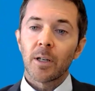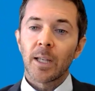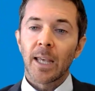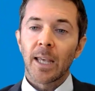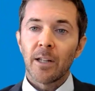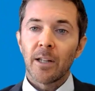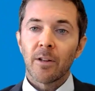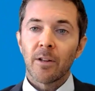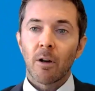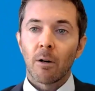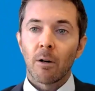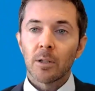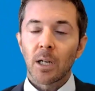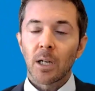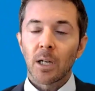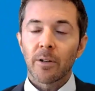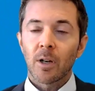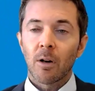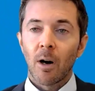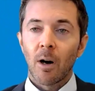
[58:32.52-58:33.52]
getting the gold out
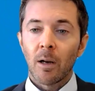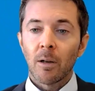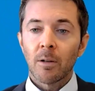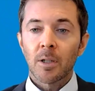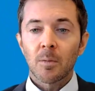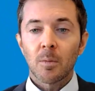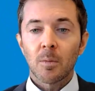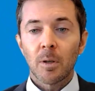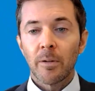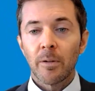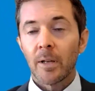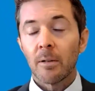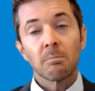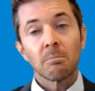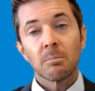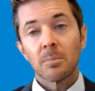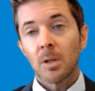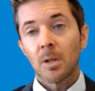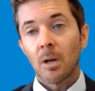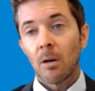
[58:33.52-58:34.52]
of the ground, well, then
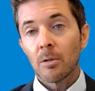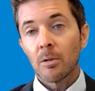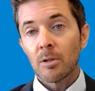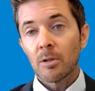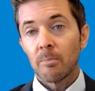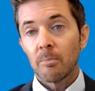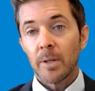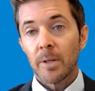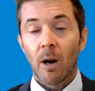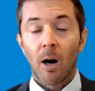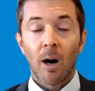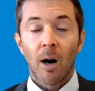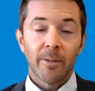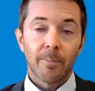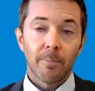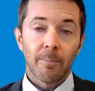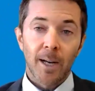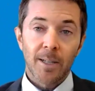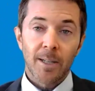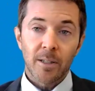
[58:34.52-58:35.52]
gold should be half the
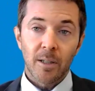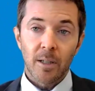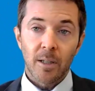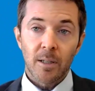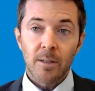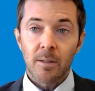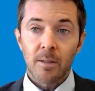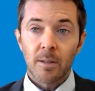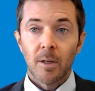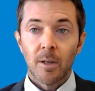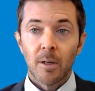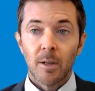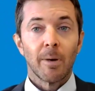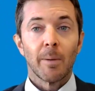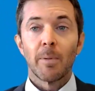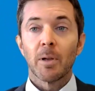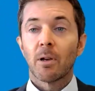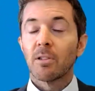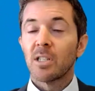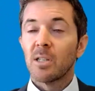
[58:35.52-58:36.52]
price it is.
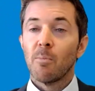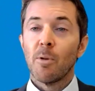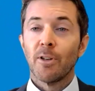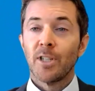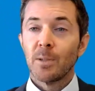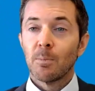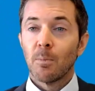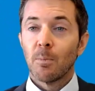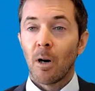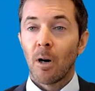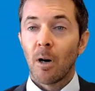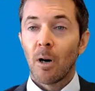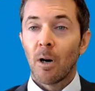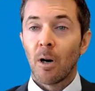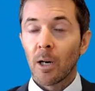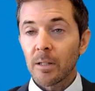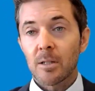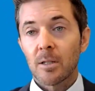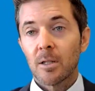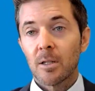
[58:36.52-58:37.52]
But because emerging
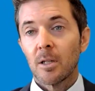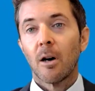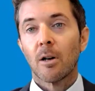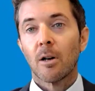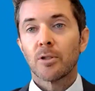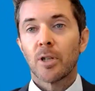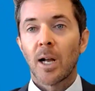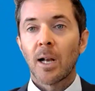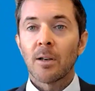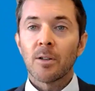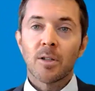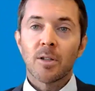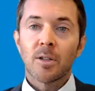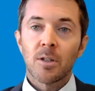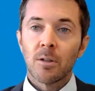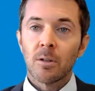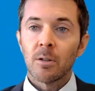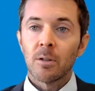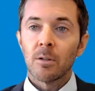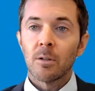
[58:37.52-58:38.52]
markets are trying
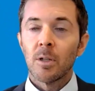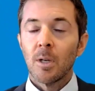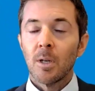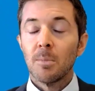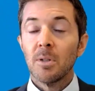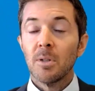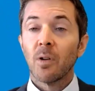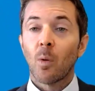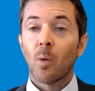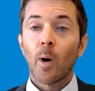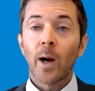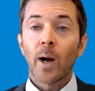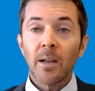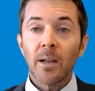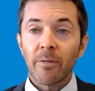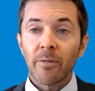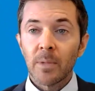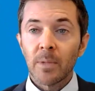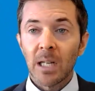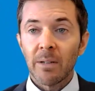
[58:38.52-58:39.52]
to move away
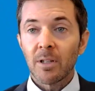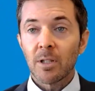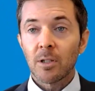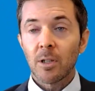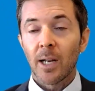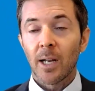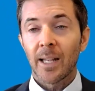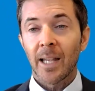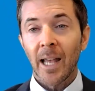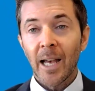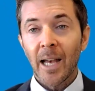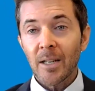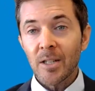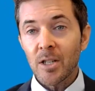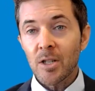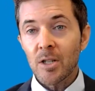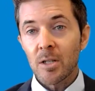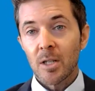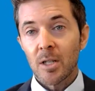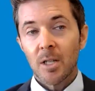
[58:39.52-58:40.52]
from having dollar
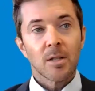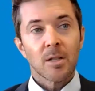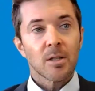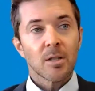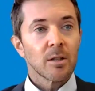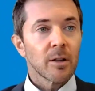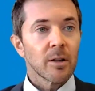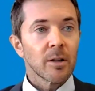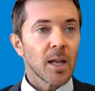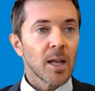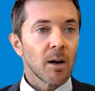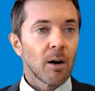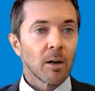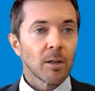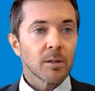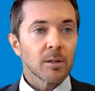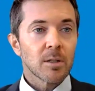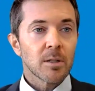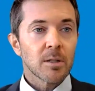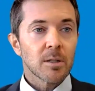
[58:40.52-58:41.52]
cash so that they
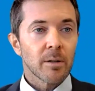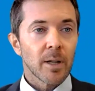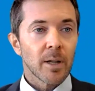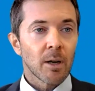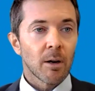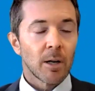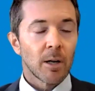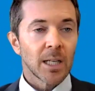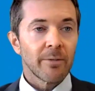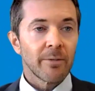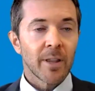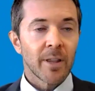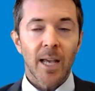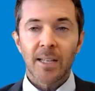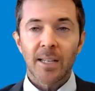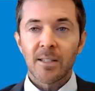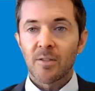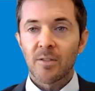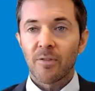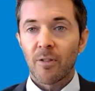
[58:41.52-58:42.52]
can't have their
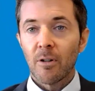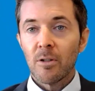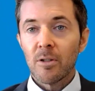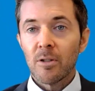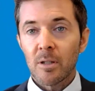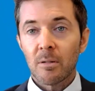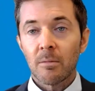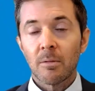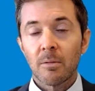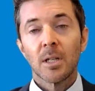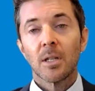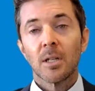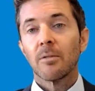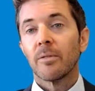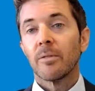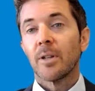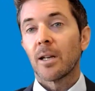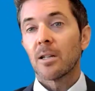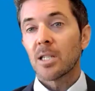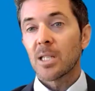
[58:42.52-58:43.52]
assets frozen,
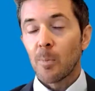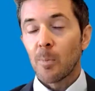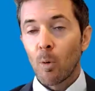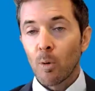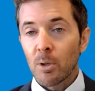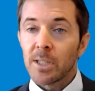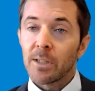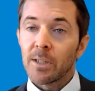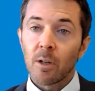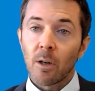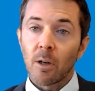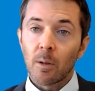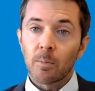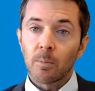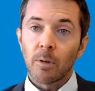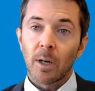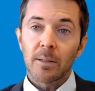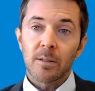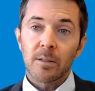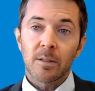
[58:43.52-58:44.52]
that is supporting the gold
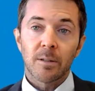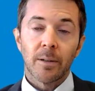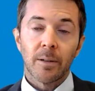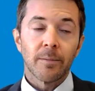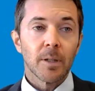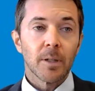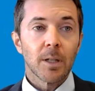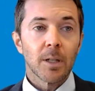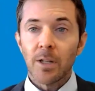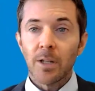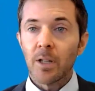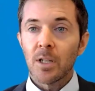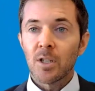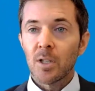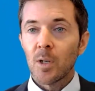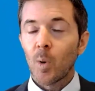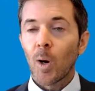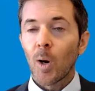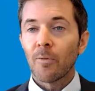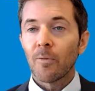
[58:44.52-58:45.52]
price. And there's
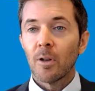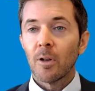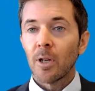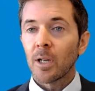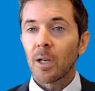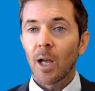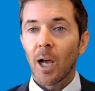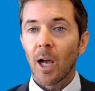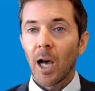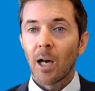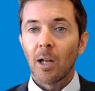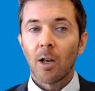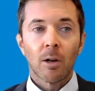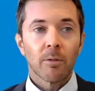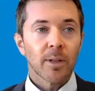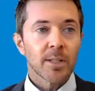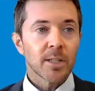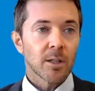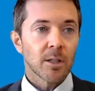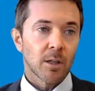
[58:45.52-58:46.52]
no way of knowing how
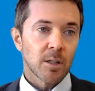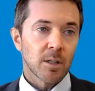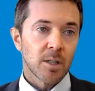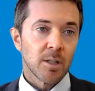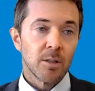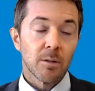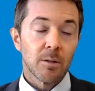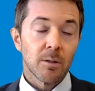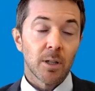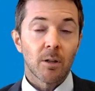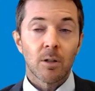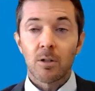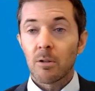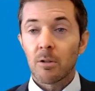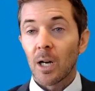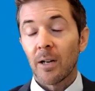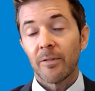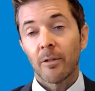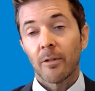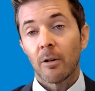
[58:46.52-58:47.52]
long it's going to continue, and it could
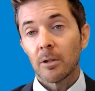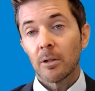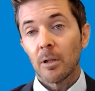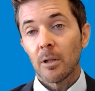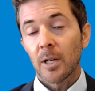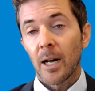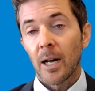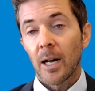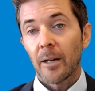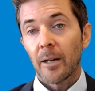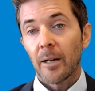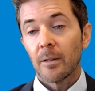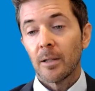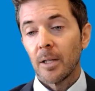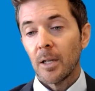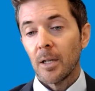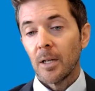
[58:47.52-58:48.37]
drive gold a lot higher.